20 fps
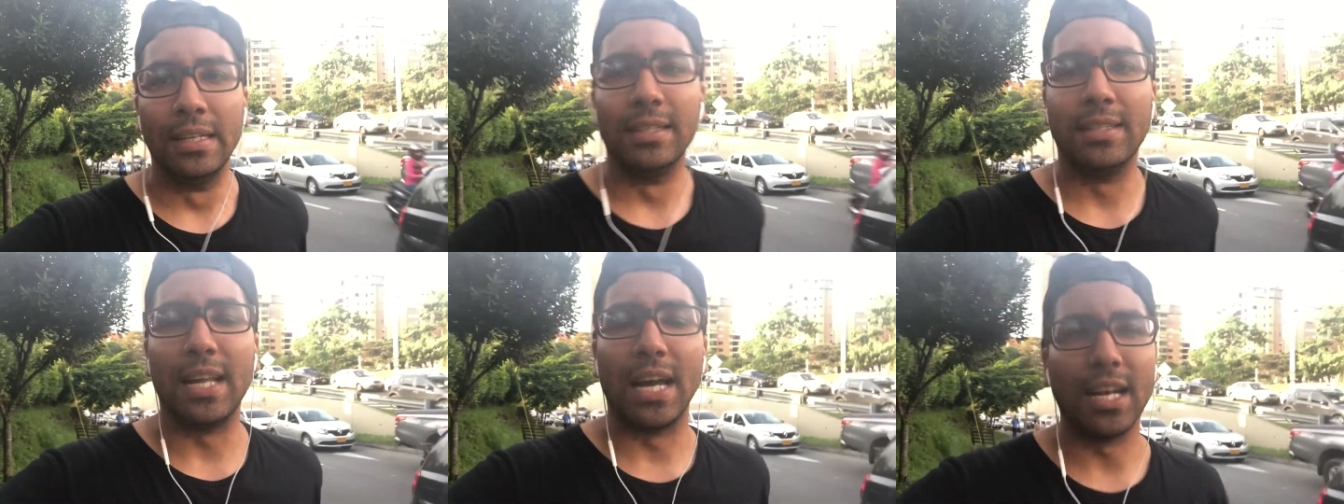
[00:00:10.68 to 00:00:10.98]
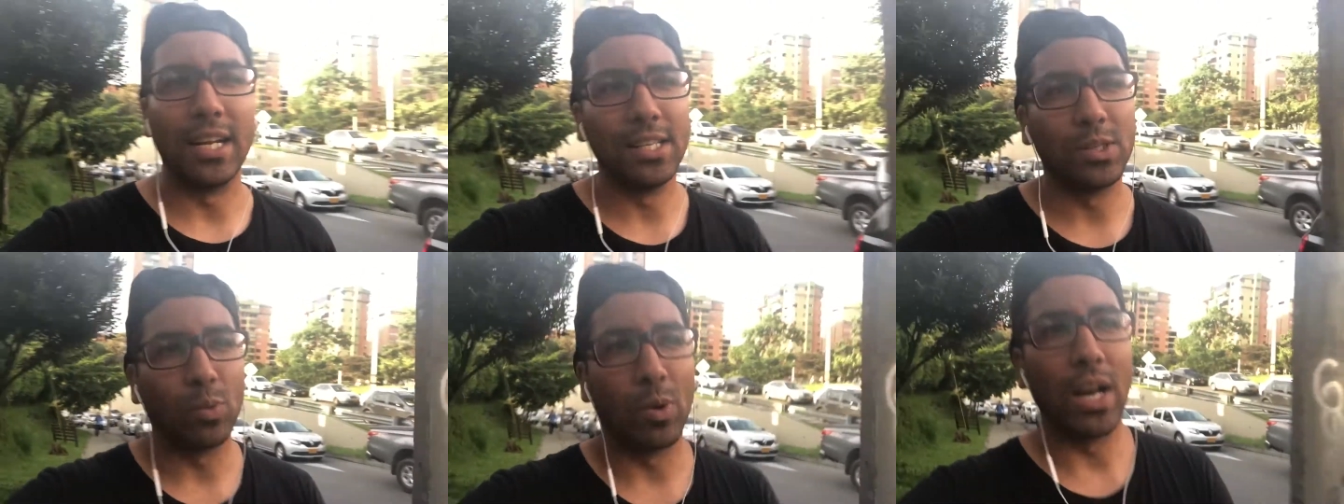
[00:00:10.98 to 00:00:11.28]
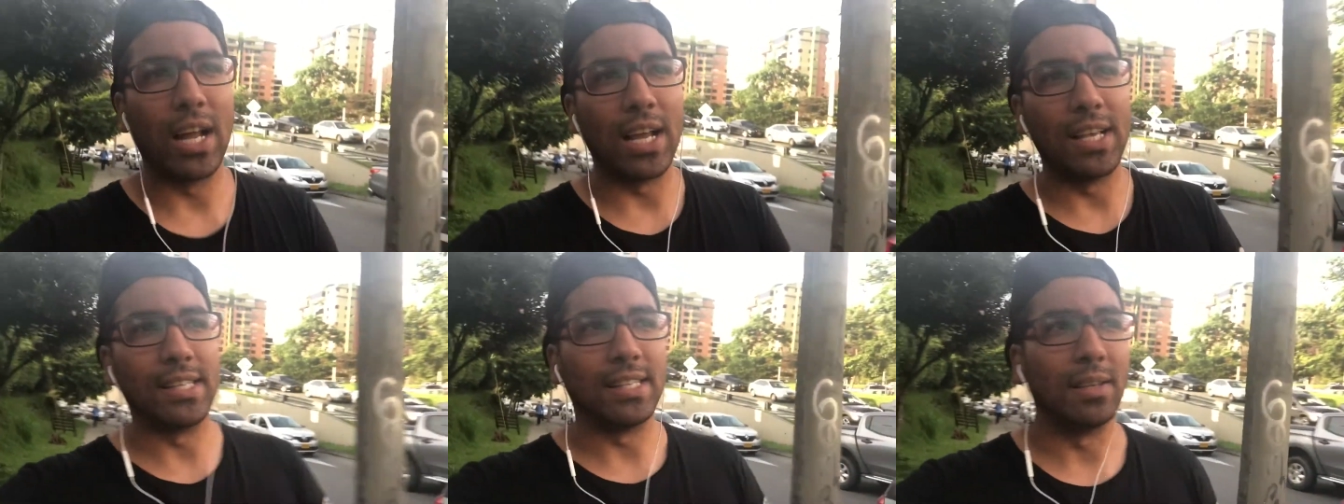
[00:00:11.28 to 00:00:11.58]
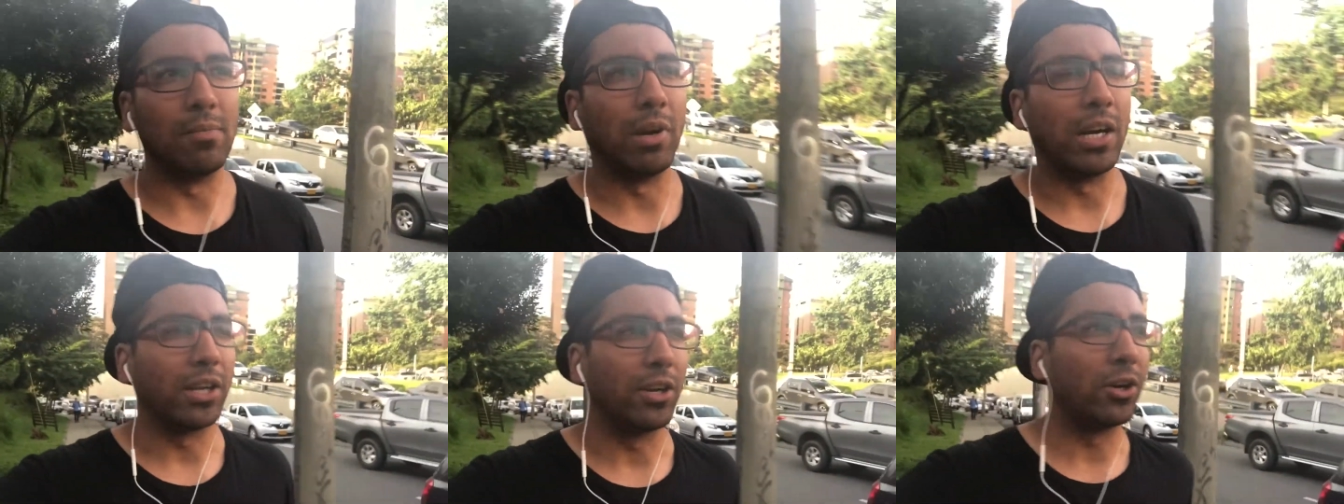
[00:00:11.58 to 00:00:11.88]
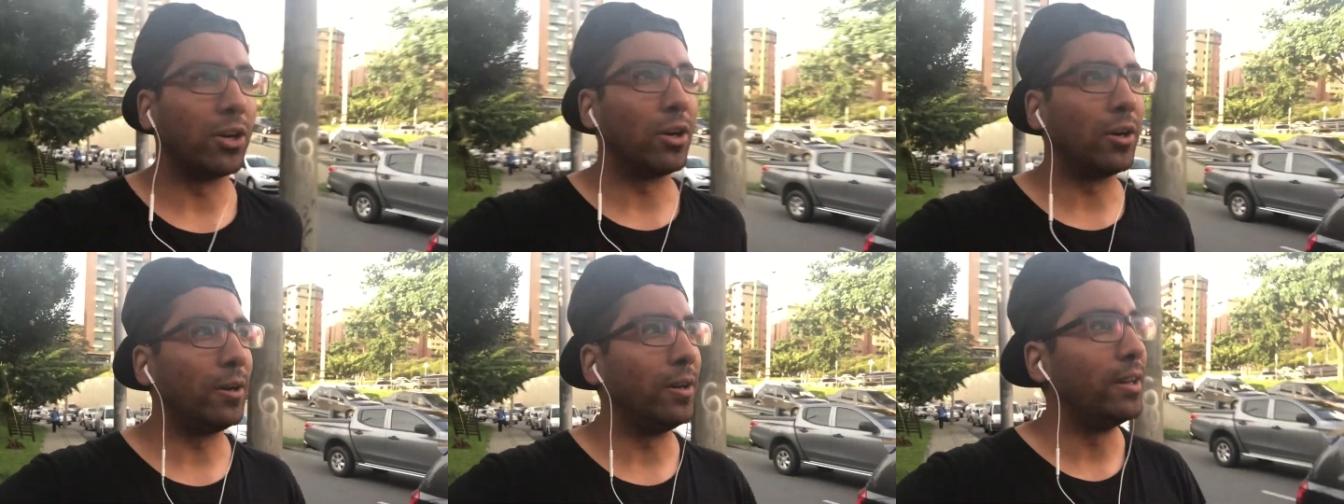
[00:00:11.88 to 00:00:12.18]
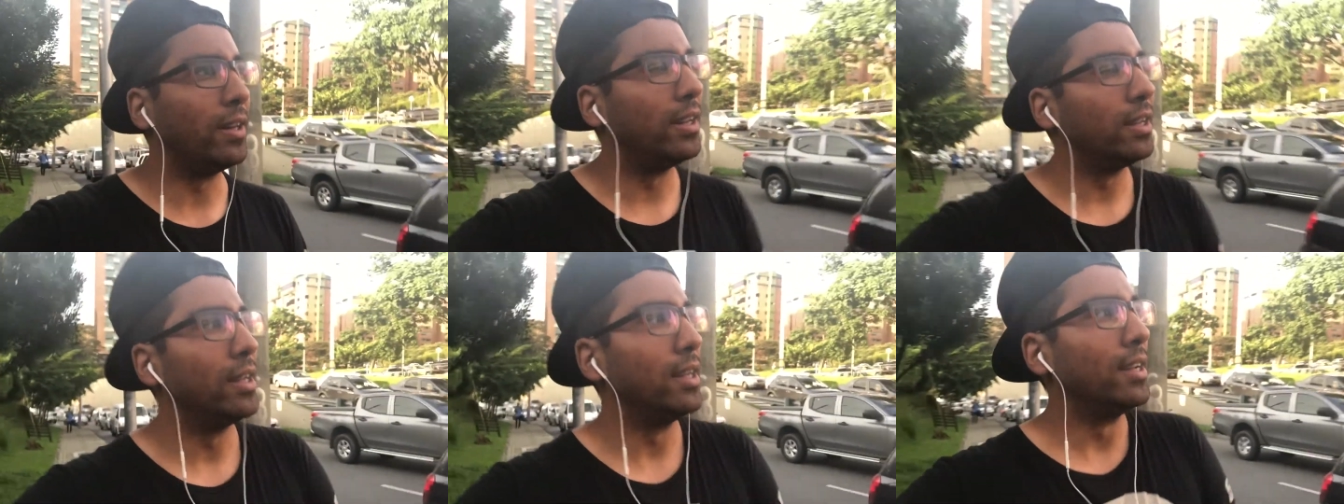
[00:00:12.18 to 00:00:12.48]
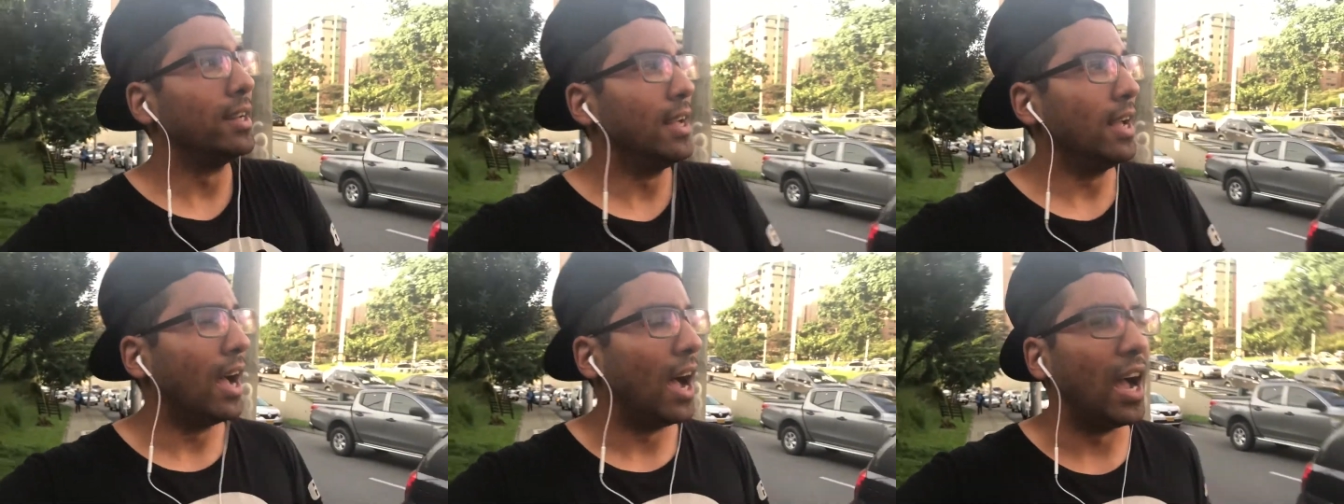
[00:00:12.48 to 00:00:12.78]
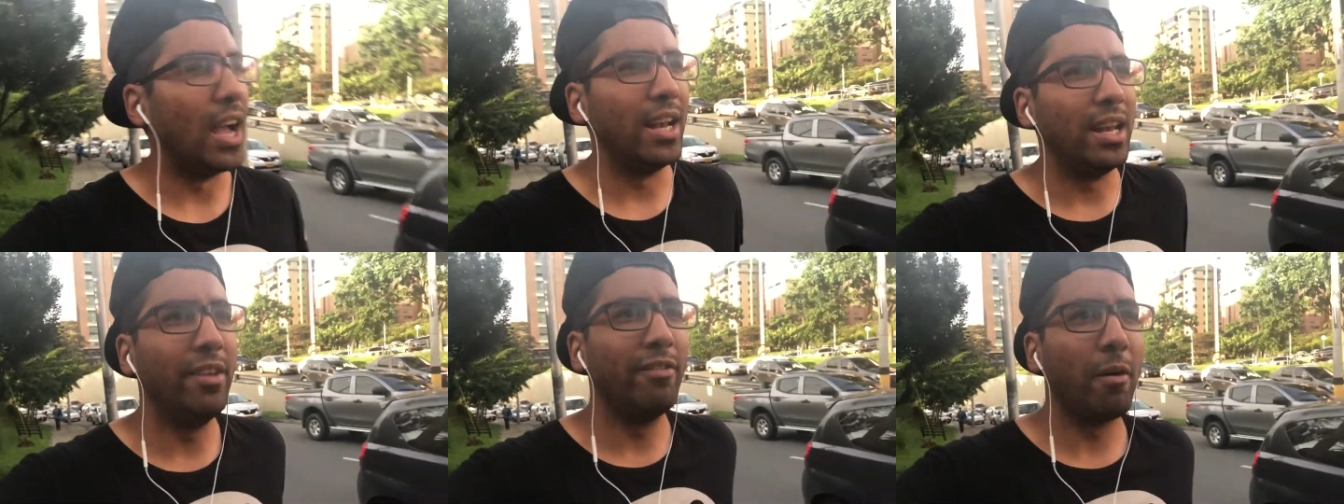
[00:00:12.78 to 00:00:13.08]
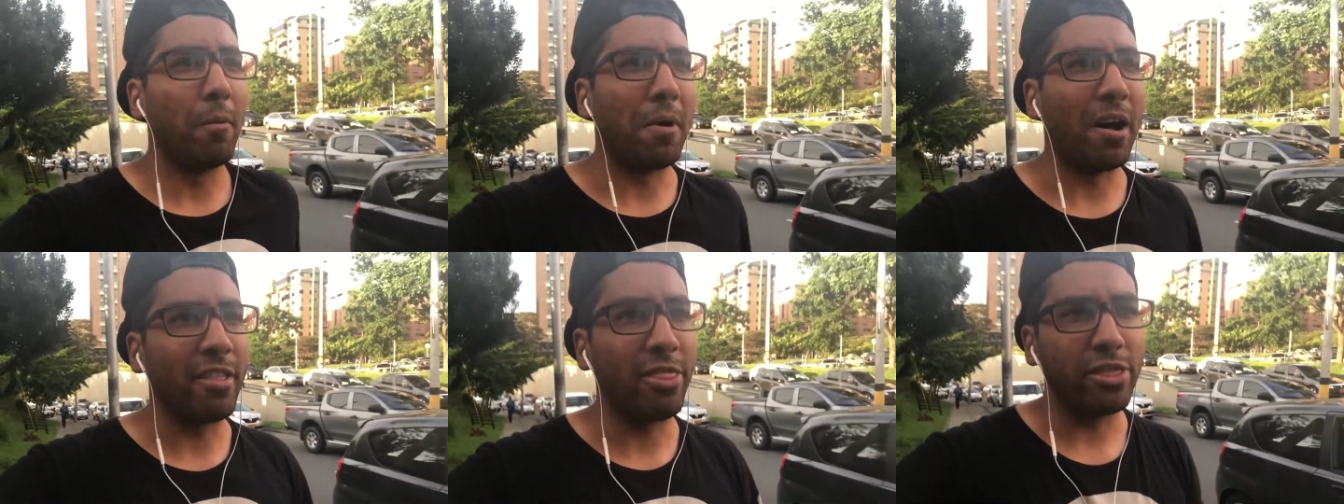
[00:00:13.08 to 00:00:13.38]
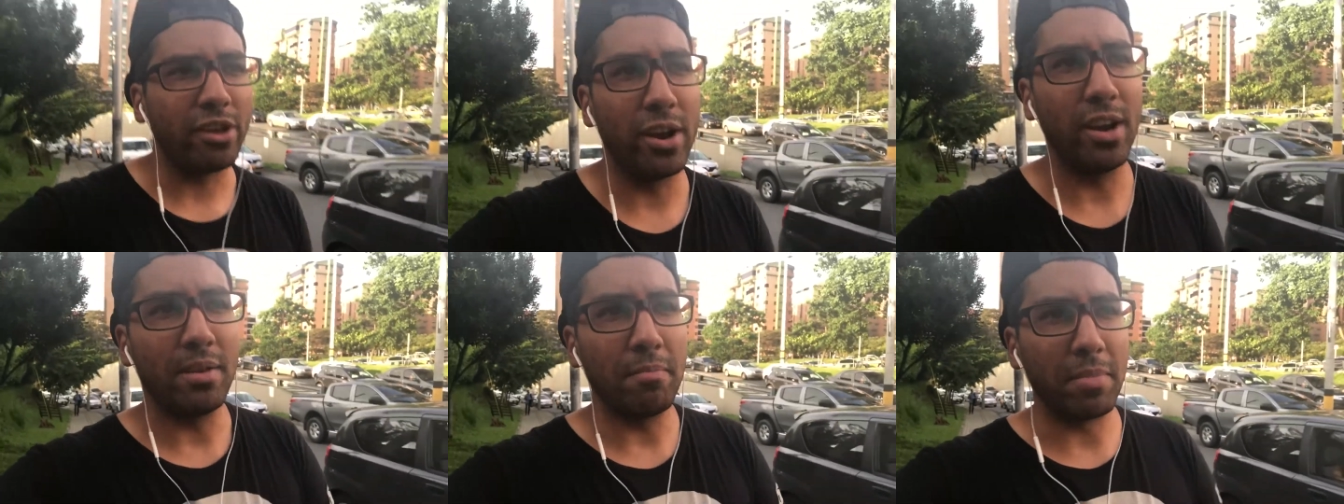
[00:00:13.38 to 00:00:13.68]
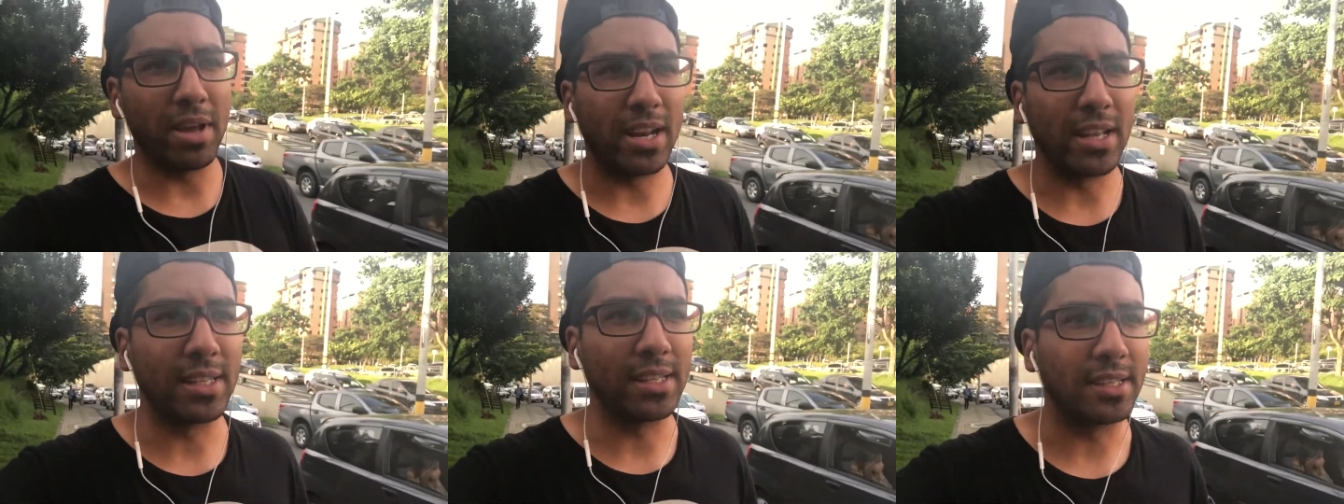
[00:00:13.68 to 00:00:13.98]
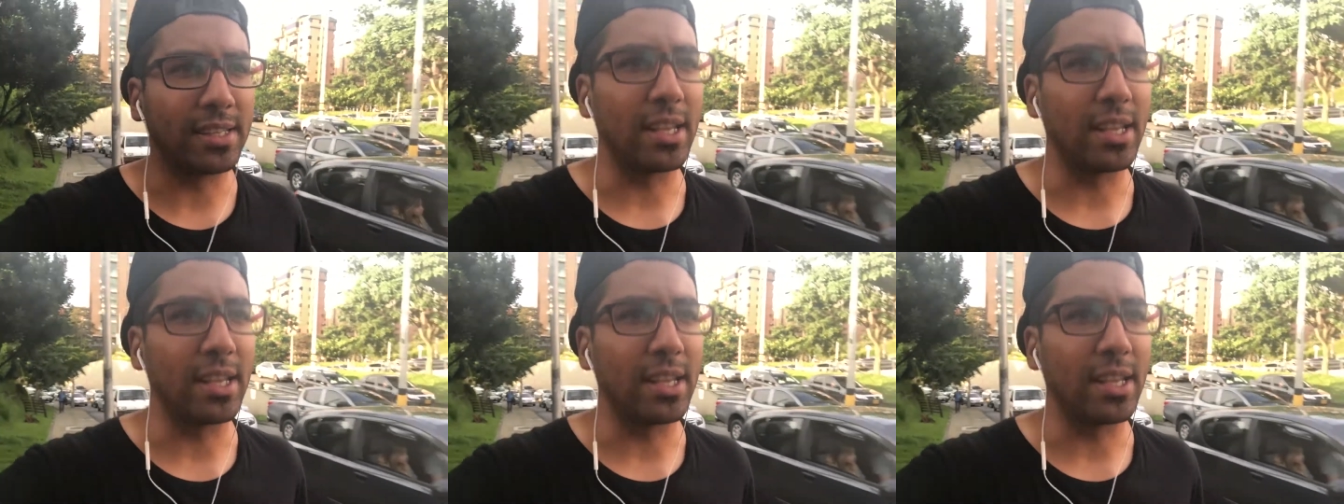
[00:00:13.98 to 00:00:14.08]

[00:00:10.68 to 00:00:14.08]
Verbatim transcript: That is where I see my girl. I live about thirty minutes,